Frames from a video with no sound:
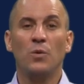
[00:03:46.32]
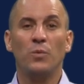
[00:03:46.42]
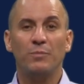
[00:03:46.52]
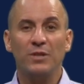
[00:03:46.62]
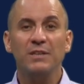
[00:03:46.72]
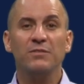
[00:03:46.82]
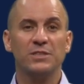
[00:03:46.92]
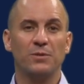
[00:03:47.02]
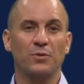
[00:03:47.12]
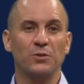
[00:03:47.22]
We believe
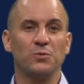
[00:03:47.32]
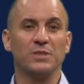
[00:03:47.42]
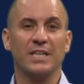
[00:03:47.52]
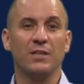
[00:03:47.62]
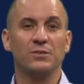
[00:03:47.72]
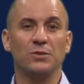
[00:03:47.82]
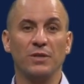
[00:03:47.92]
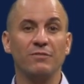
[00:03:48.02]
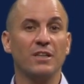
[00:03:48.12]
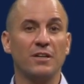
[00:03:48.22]
this approach will scale to
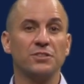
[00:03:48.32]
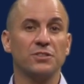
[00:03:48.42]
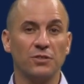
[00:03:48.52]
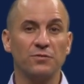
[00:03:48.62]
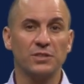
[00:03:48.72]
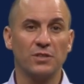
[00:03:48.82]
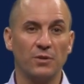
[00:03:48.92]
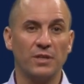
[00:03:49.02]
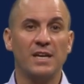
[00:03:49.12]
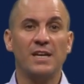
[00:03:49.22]
even larger surface
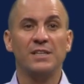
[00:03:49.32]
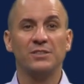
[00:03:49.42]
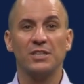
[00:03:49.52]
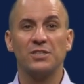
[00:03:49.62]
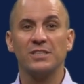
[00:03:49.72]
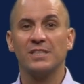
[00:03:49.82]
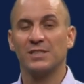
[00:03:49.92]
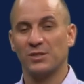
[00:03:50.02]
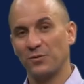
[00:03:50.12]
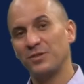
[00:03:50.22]
code, such as
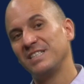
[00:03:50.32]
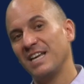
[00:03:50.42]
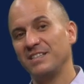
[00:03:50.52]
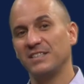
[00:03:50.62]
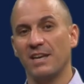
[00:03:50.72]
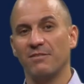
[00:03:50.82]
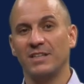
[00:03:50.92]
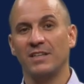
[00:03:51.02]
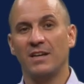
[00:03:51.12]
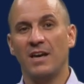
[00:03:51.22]
Surface 97.
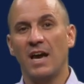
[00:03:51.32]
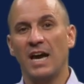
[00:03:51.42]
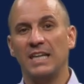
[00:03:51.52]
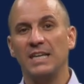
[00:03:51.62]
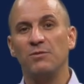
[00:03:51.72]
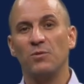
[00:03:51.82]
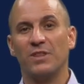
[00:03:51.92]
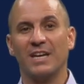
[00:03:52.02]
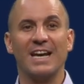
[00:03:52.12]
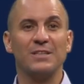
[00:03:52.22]
I leave you with
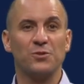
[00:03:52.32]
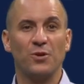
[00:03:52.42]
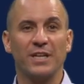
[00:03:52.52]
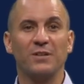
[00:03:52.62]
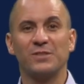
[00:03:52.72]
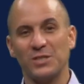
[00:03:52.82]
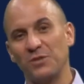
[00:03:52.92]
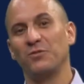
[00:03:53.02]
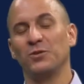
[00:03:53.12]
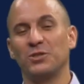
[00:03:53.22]
the CAD drawing of such a
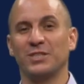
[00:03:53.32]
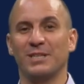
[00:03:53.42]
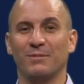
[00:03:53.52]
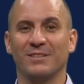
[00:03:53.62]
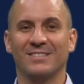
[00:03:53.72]
future chip.